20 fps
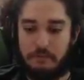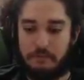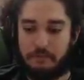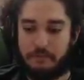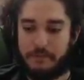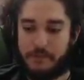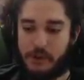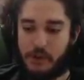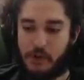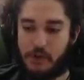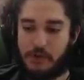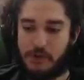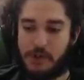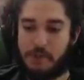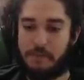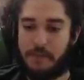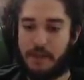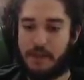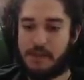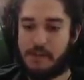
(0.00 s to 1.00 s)
So
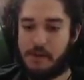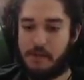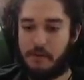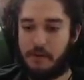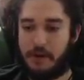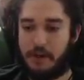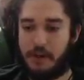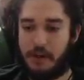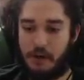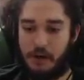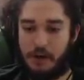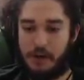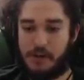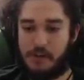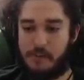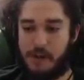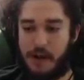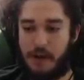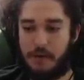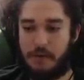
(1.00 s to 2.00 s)
some things I'm really curious
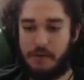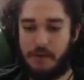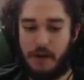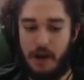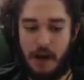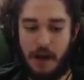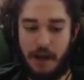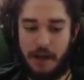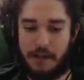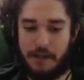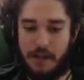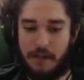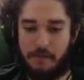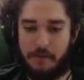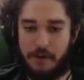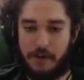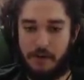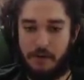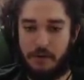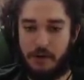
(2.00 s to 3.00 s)
about, I
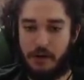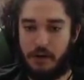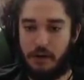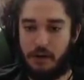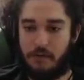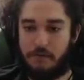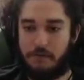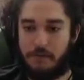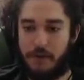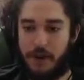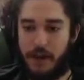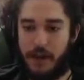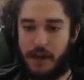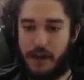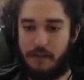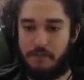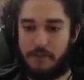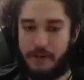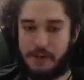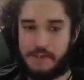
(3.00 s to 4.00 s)
definitely want to look for
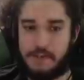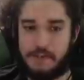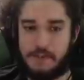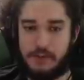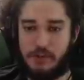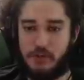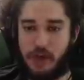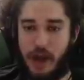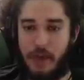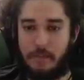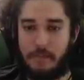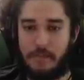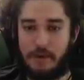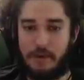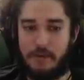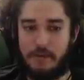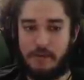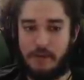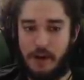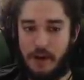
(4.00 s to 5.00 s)
a Vixen's
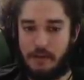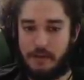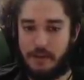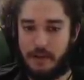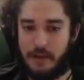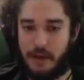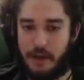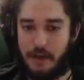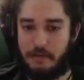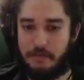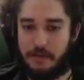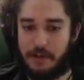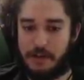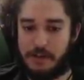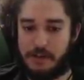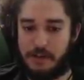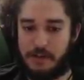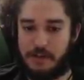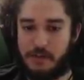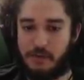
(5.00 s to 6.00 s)
Entrapment. I think a
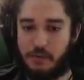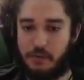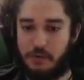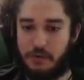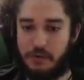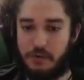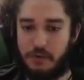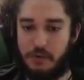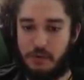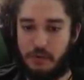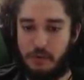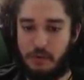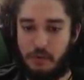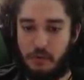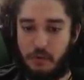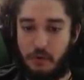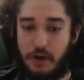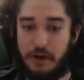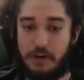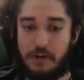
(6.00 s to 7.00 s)
Vixen's will do
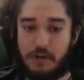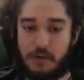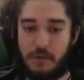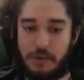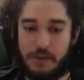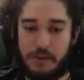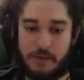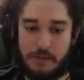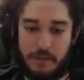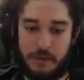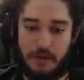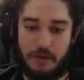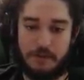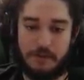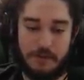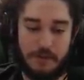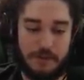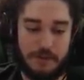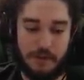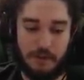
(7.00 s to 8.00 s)
wonders with this build,
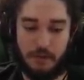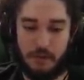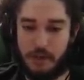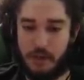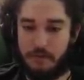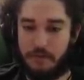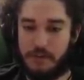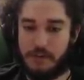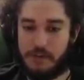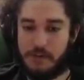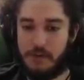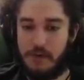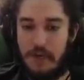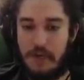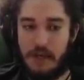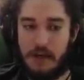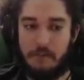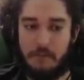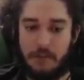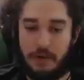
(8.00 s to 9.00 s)
since it will give us
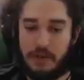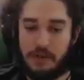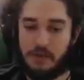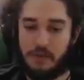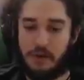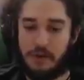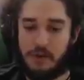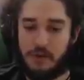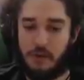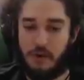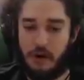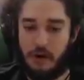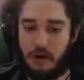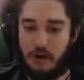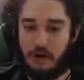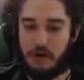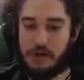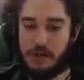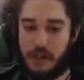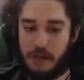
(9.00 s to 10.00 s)
plus one to our
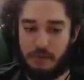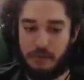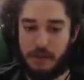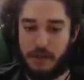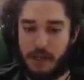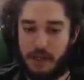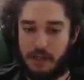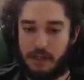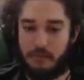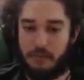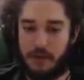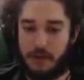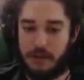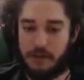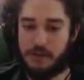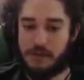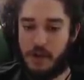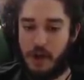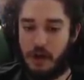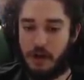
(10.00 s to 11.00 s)
curse limit, and then we can
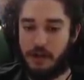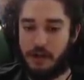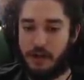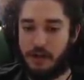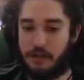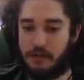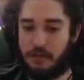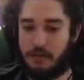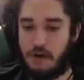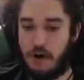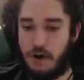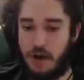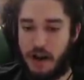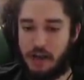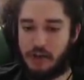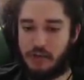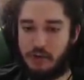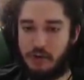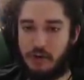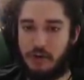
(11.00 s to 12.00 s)
socket in our
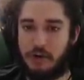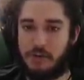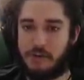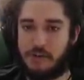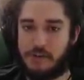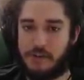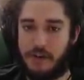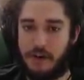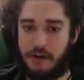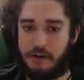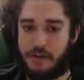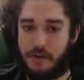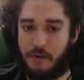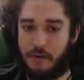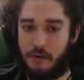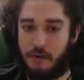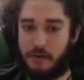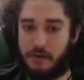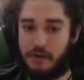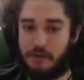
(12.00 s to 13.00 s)
extra curses there that
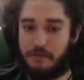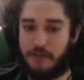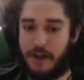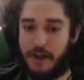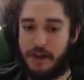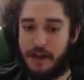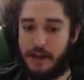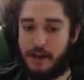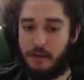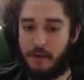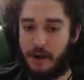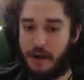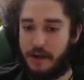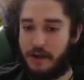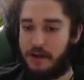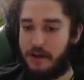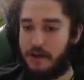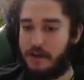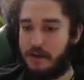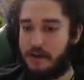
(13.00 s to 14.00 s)
we wouldn't have had anyway.
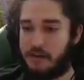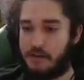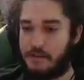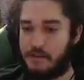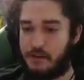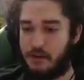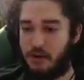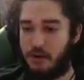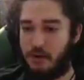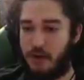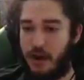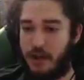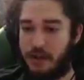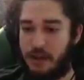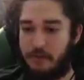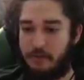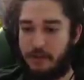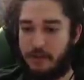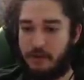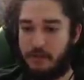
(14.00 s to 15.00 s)
So I
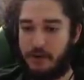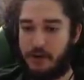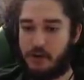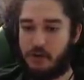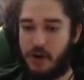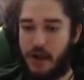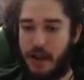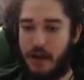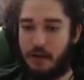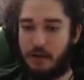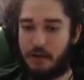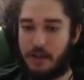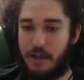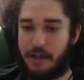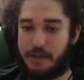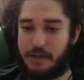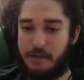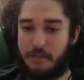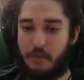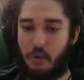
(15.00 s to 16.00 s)
definitely want to try out
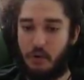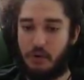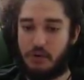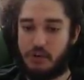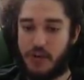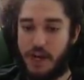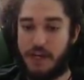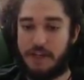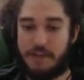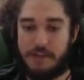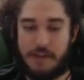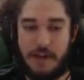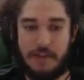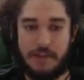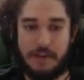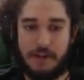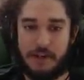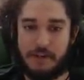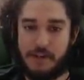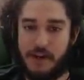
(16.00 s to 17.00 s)
like Temporal Chains as
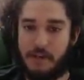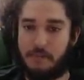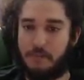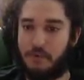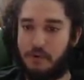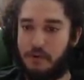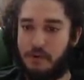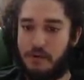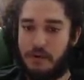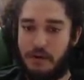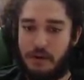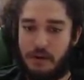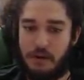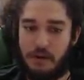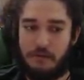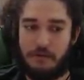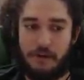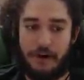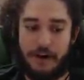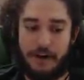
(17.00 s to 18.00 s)
an example.
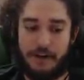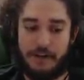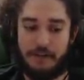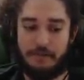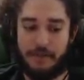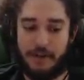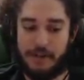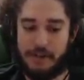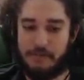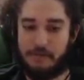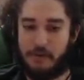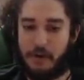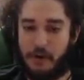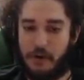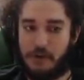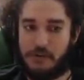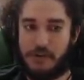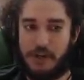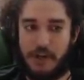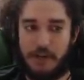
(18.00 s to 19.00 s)
Very good defensive
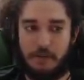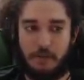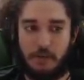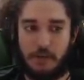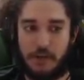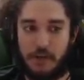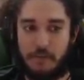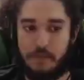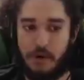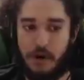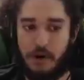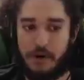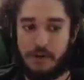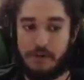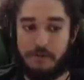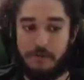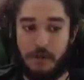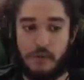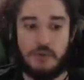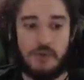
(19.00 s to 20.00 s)
curse, and will keep targets
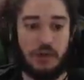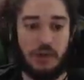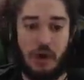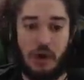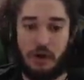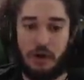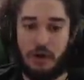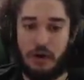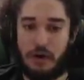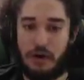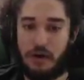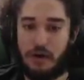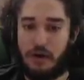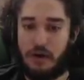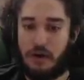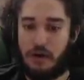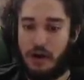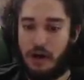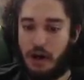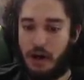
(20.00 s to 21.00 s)
frozen longer
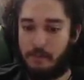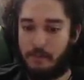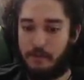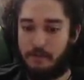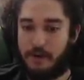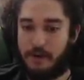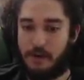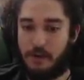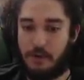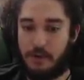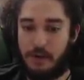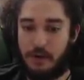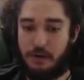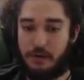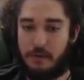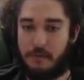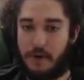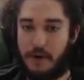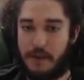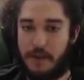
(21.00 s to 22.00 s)
um, if I don't kill
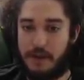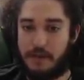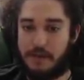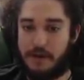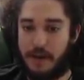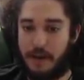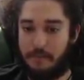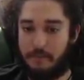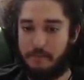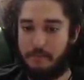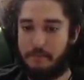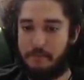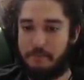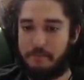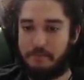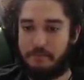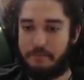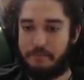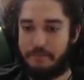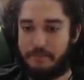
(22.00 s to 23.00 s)
them by that time.
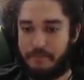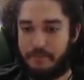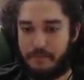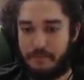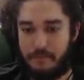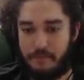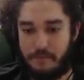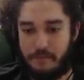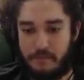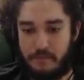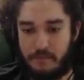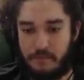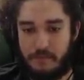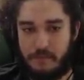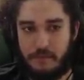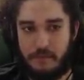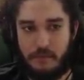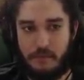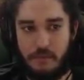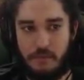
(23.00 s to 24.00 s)
I must have
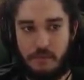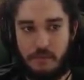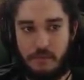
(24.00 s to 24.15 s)
time